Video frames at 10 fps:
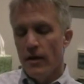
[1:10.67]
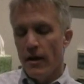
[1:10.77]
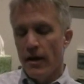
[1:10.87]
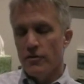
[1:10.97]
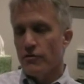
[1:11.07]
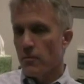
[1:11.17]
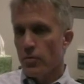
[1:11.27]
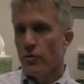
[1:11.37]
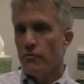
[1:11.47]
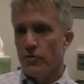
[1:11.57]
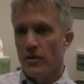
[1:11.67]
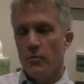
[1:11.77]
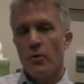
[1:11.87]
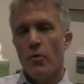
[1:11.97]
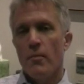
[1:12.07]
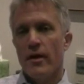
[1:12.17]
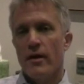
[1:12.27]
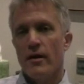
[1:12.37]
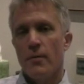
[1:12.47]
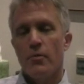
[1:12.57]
And just to prove to you that we weren't making it up,